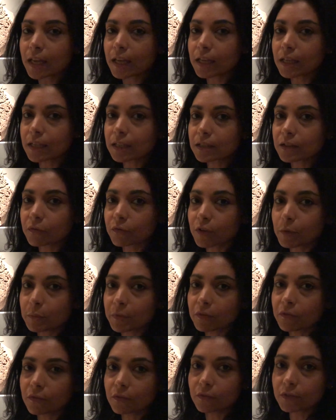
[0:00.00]
It's from
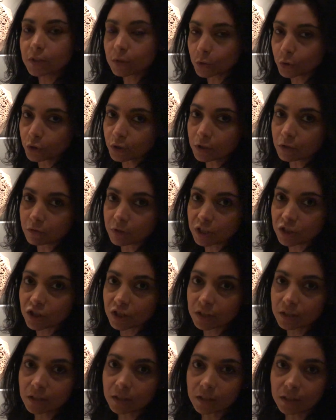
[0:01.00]
the Sunnik
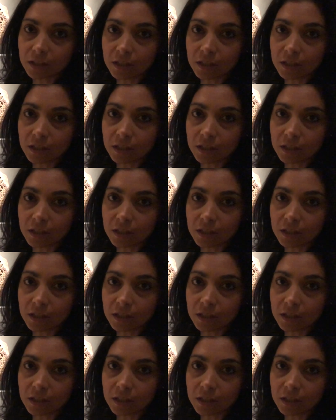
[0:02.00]
region